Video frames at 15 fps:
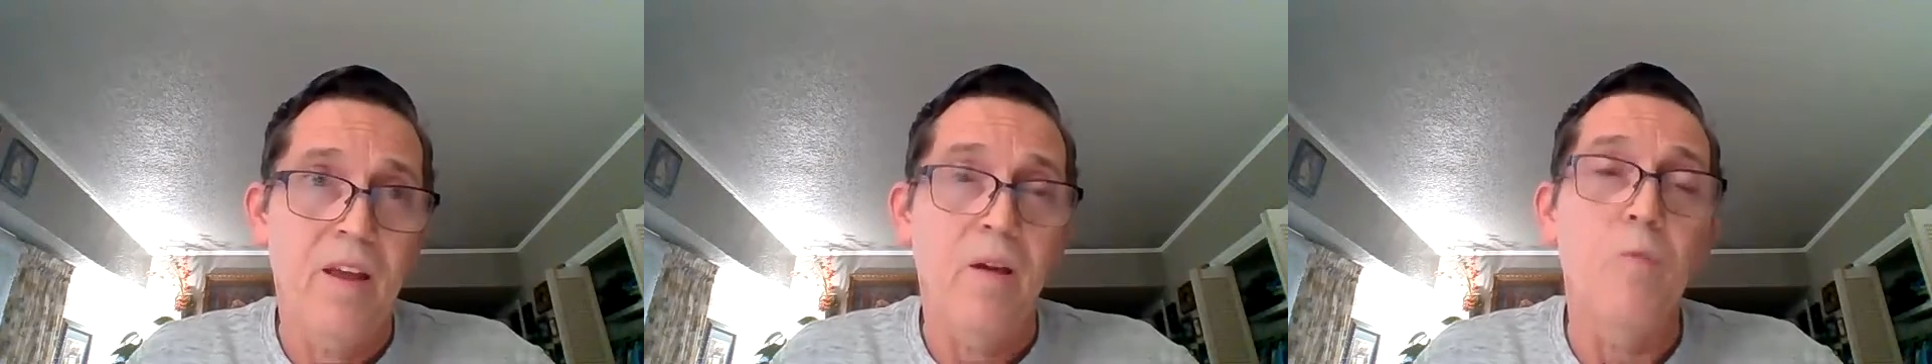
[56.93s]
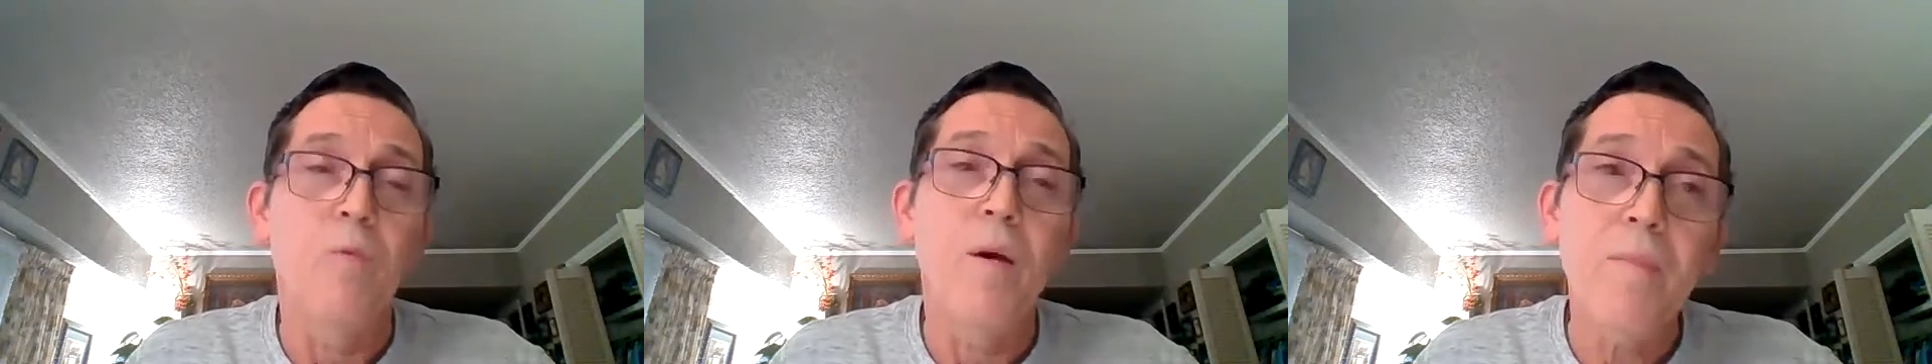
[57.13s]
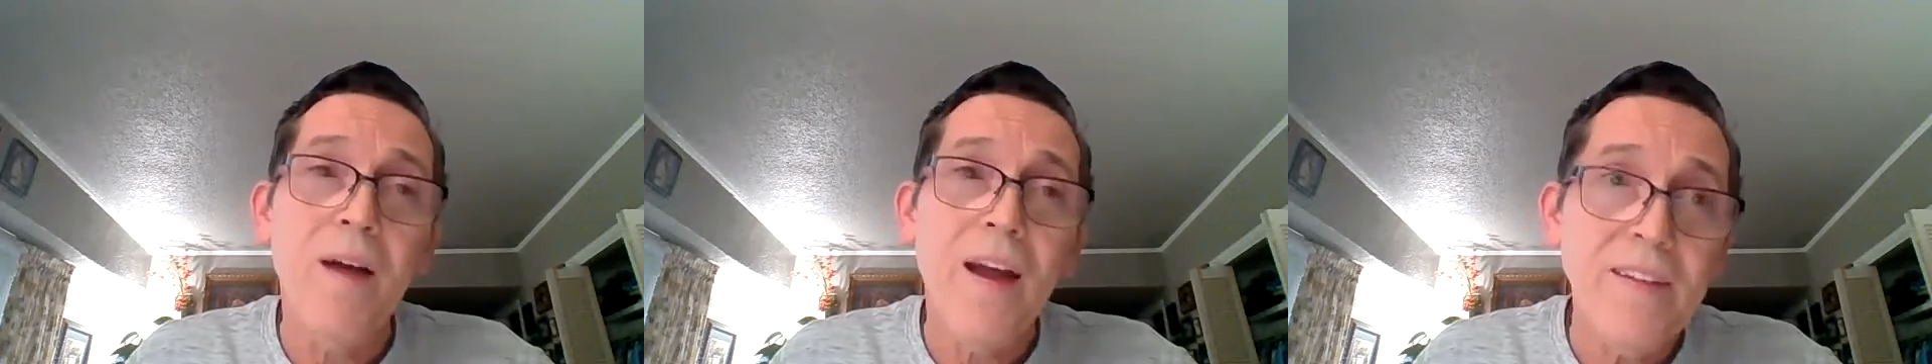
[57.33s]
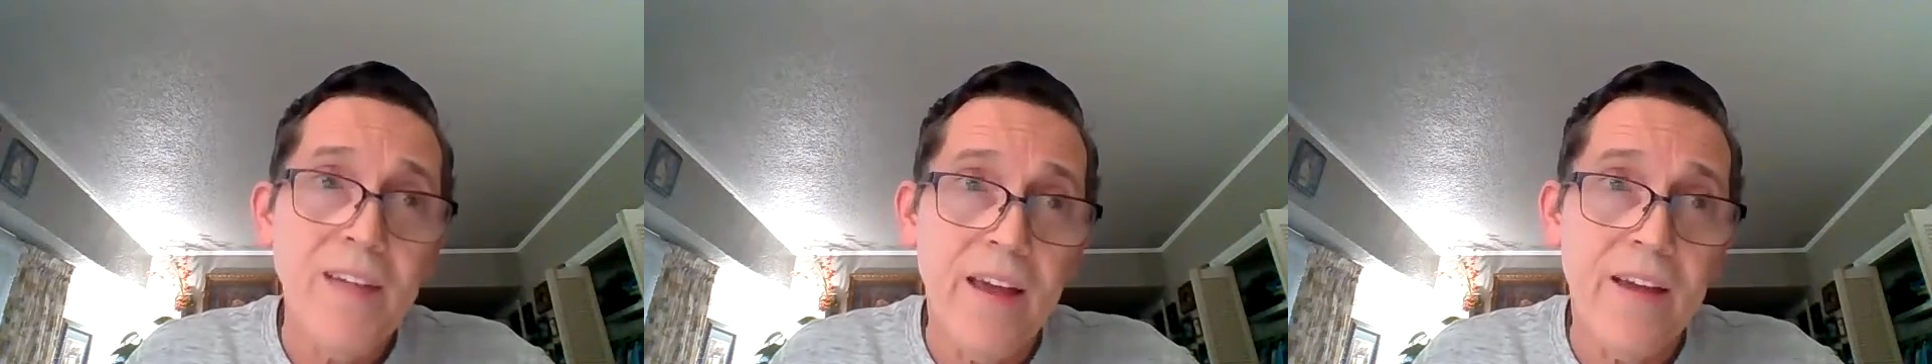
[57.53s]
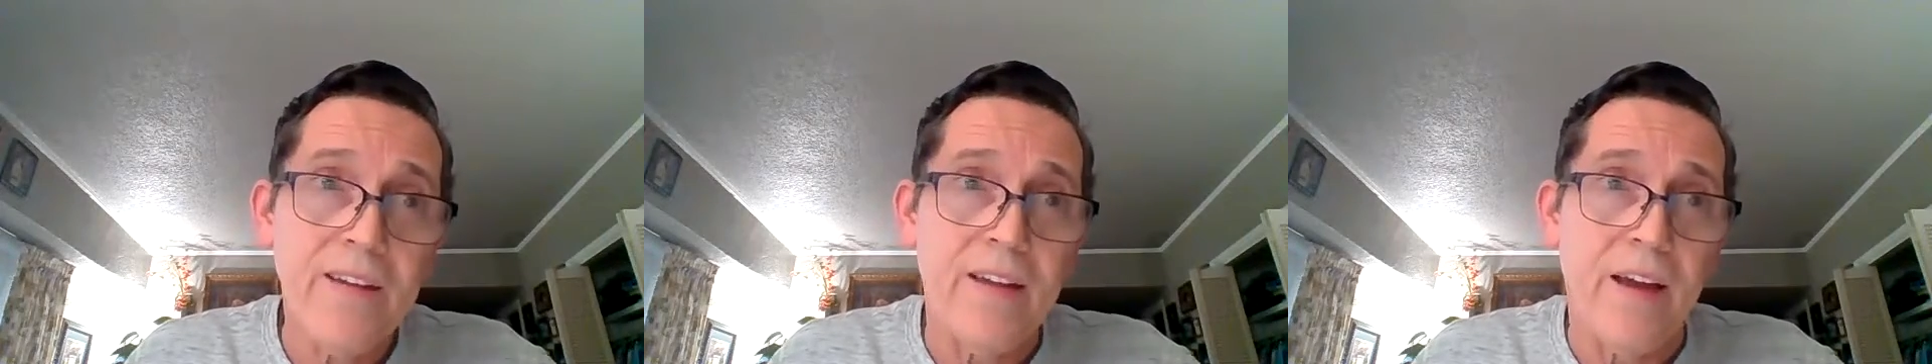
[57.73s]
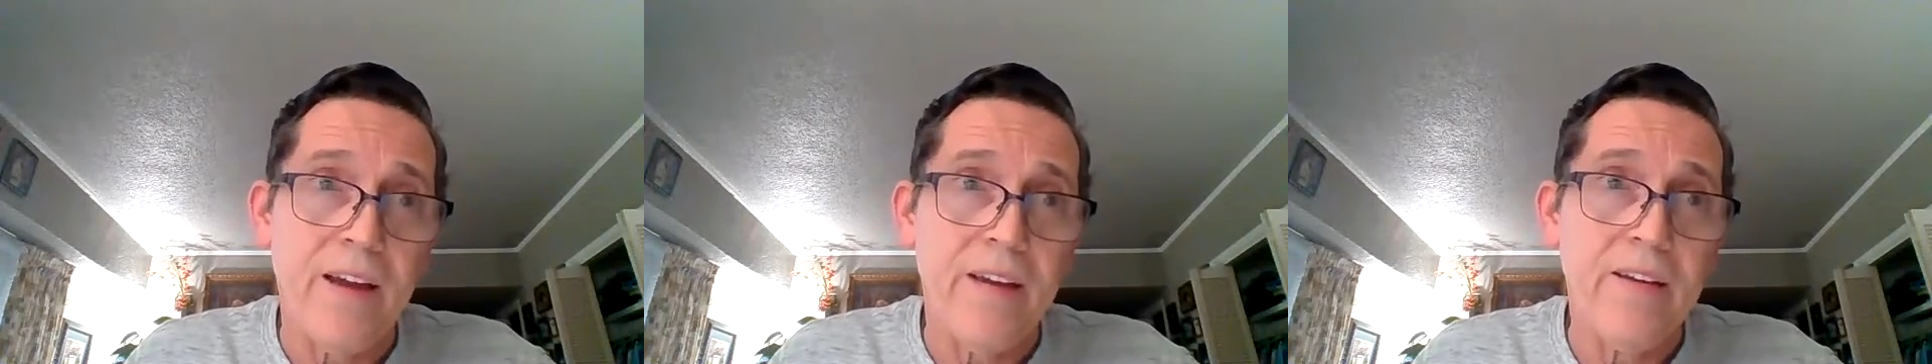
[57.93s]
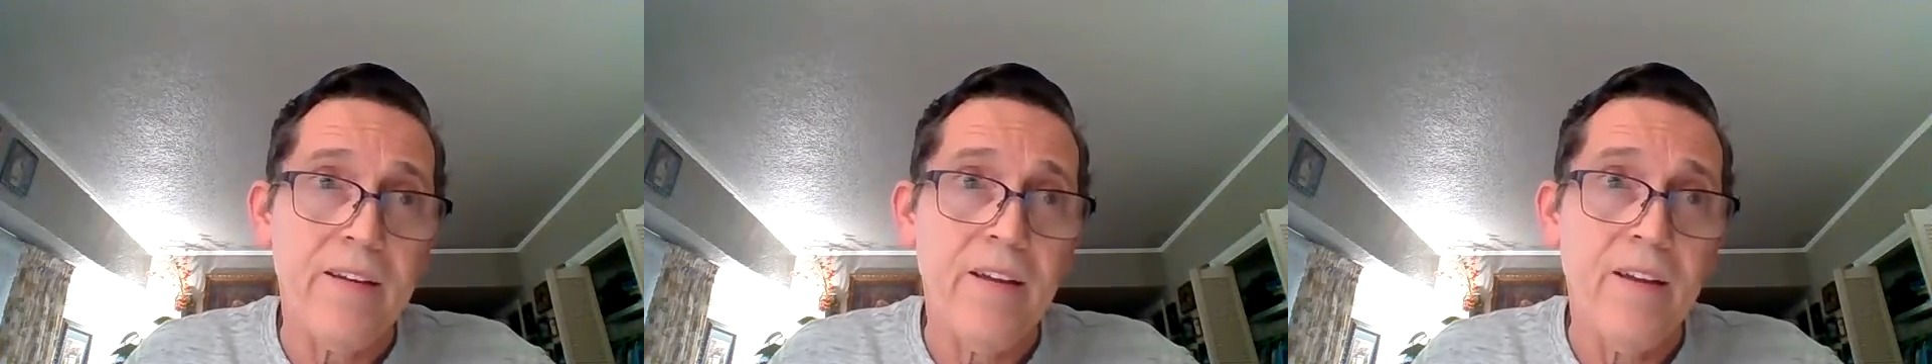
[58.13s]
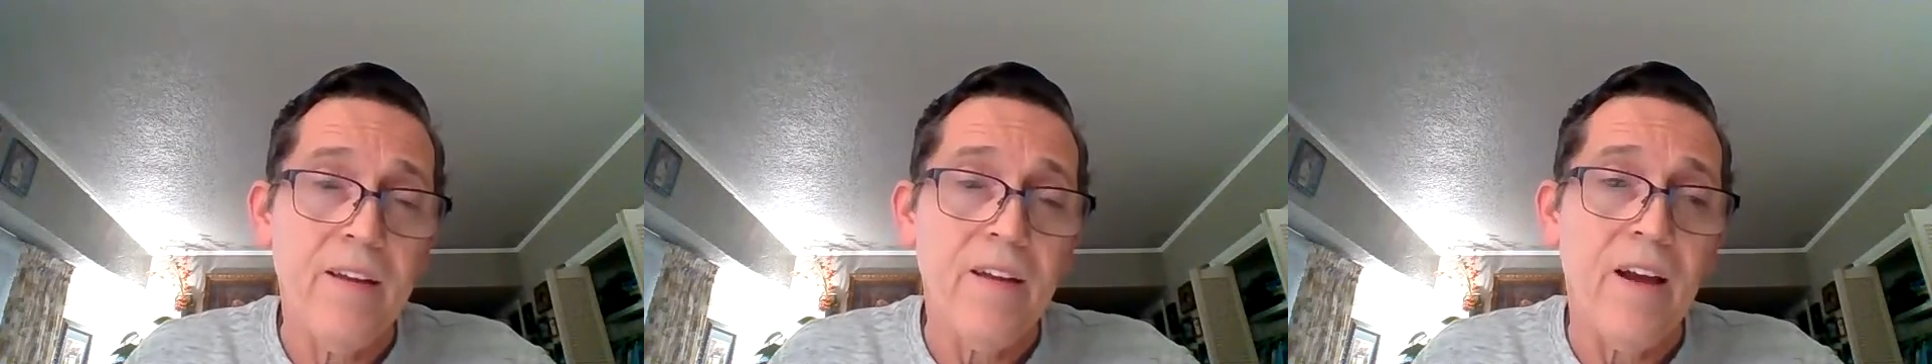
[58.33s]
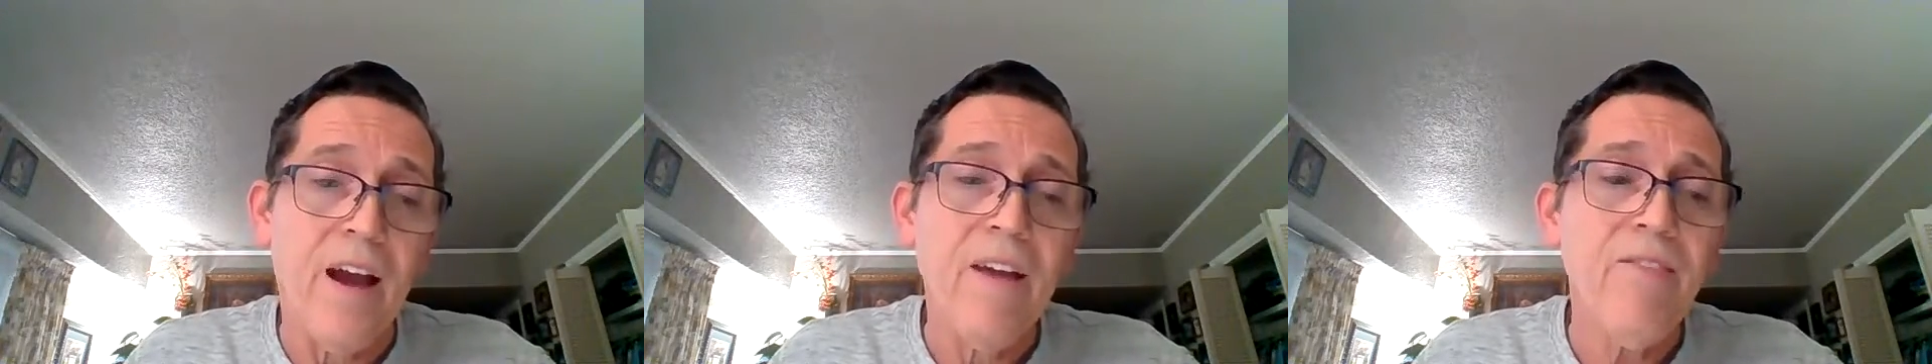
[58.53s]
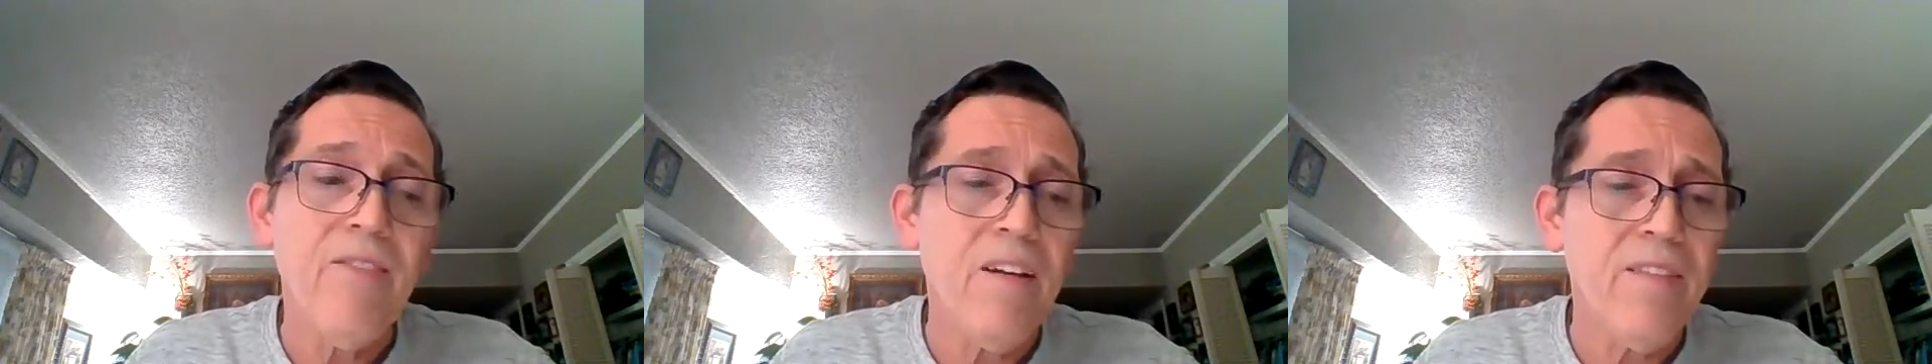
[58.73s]
When my dad died,
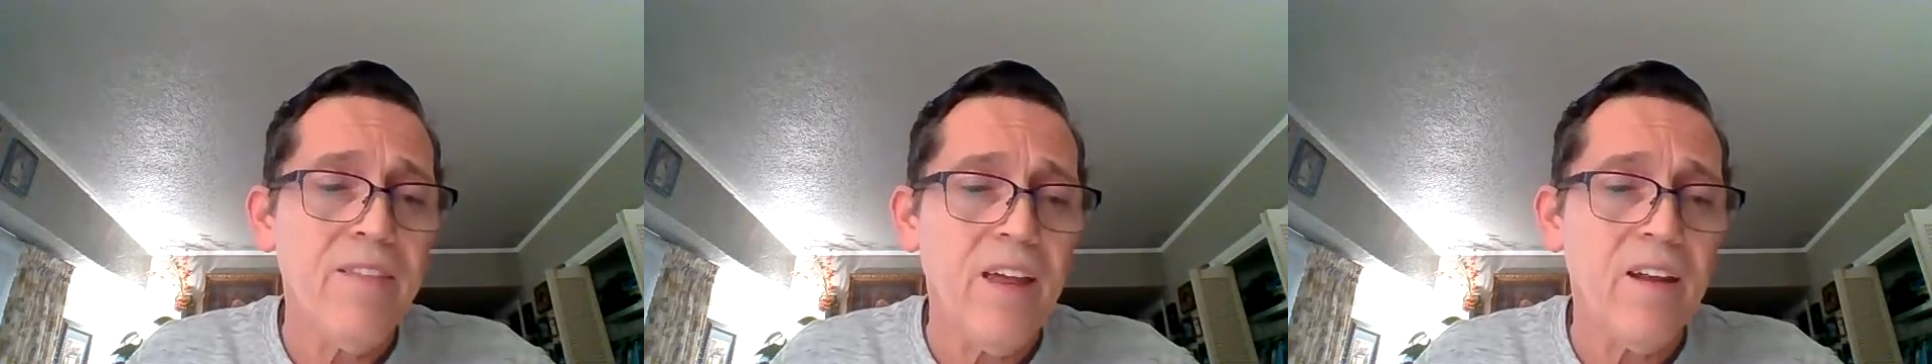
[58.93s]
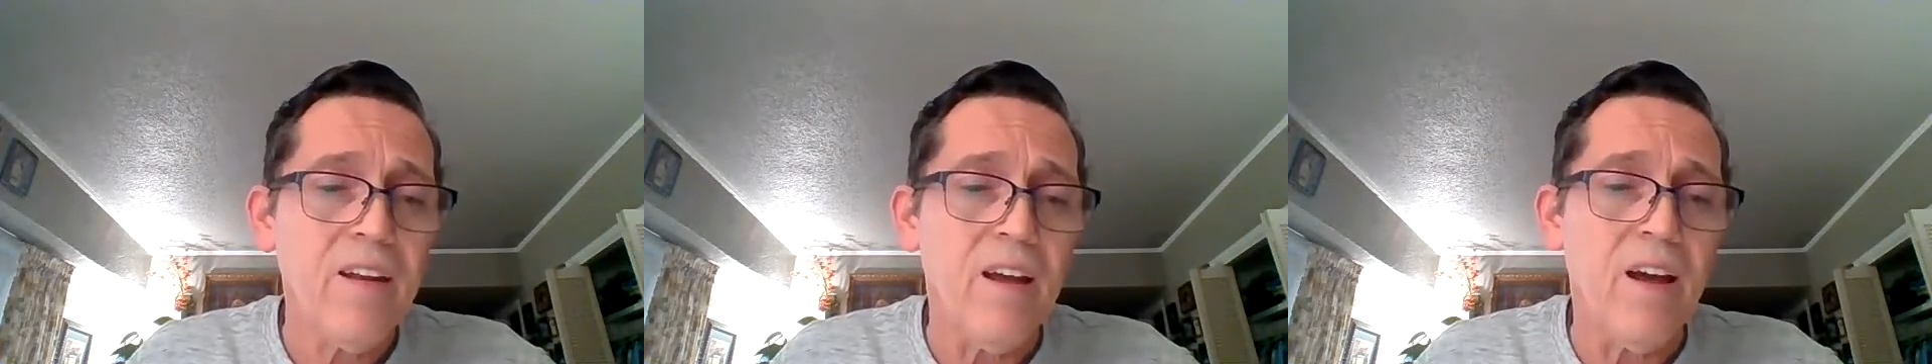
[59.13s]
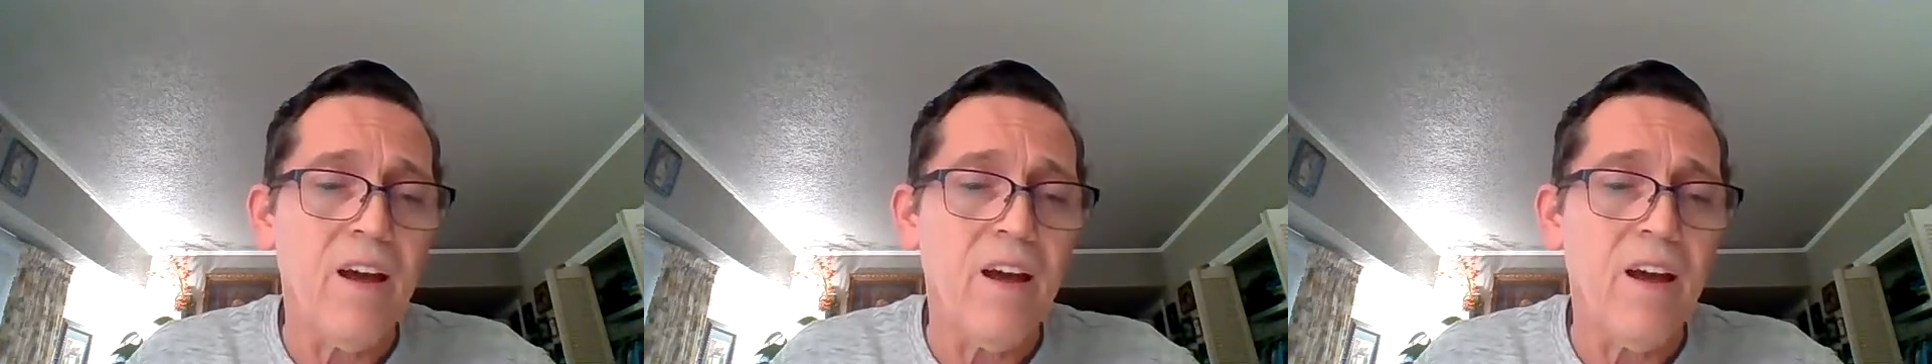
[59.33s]
I found that